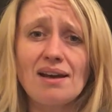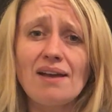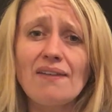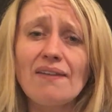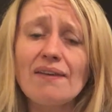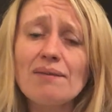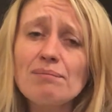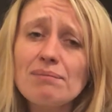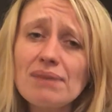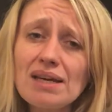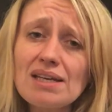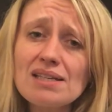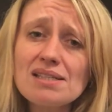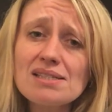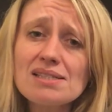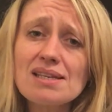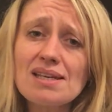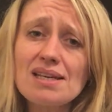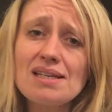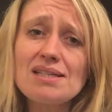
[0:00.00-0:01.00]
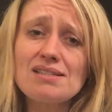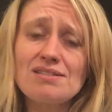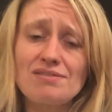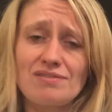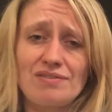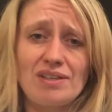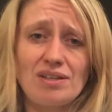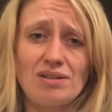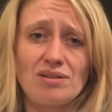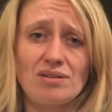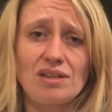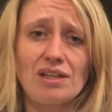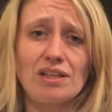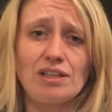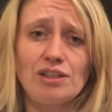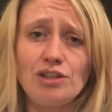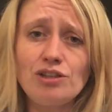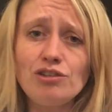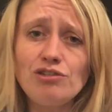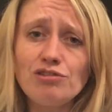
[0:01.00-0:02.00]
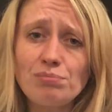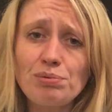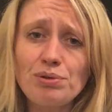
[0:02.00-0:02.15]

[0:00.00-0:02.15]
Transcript: that makes kids feel like you've